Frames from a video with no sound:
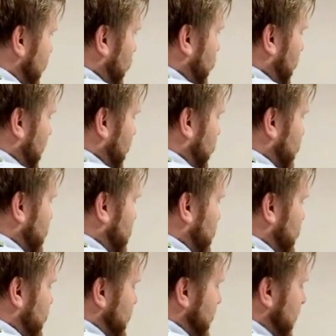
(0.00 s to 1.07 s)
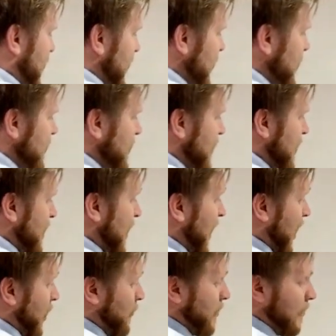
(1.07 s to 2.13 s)
quite close to 180,
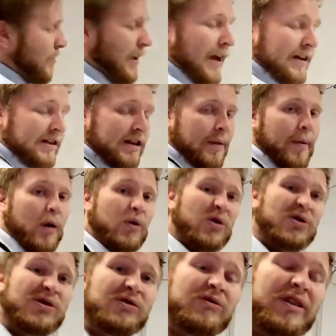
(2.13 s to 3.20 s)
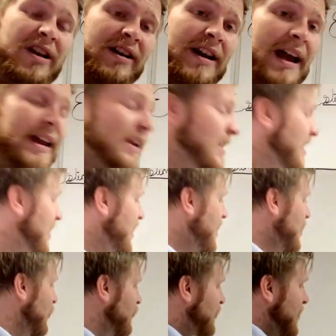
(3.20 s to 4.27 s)
I could probably guess at about
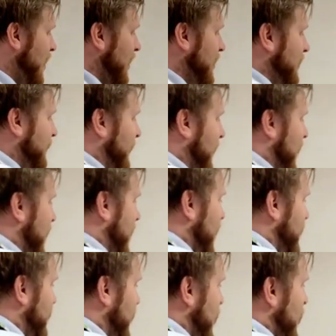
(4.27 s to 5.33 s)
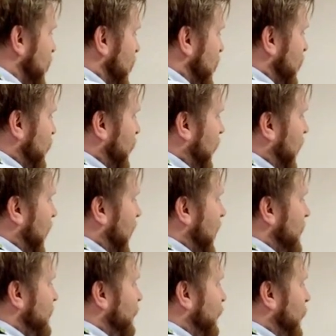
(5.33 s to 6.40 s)
190, 195, okay,
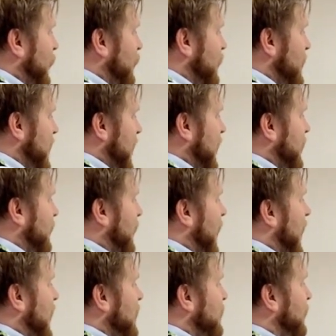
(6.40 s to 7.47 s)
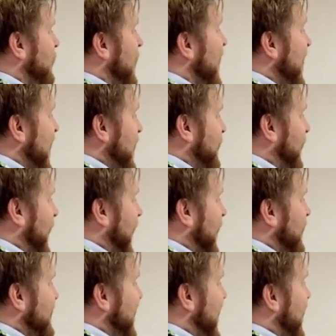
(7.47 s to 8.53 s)
185. If I
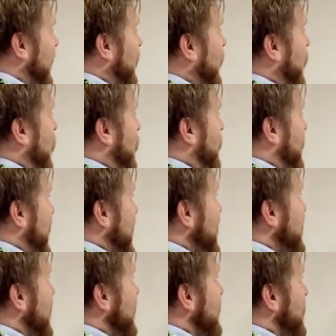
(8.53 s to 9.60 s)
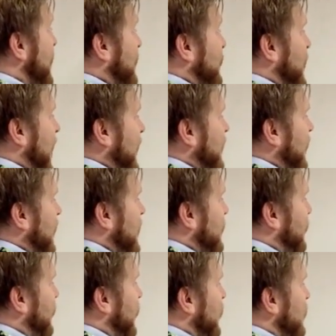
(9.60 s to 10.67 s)
had an angle up here, practically a
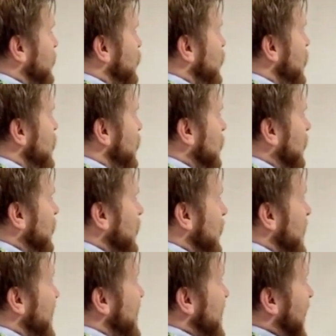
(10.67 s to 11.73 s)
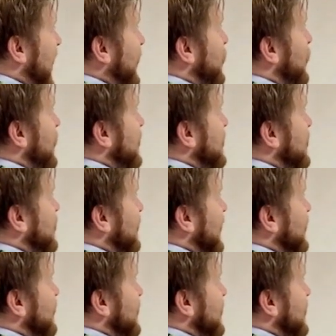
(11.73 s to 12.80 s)
full circle, I know this is
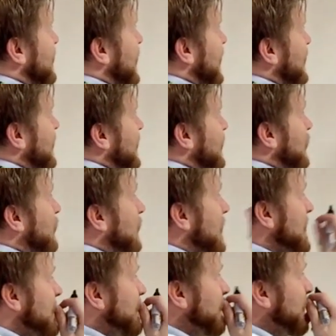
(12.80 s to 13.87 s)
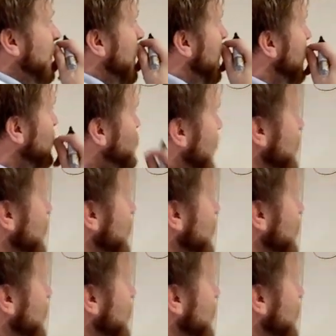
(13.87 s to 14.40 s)
360 degrees. So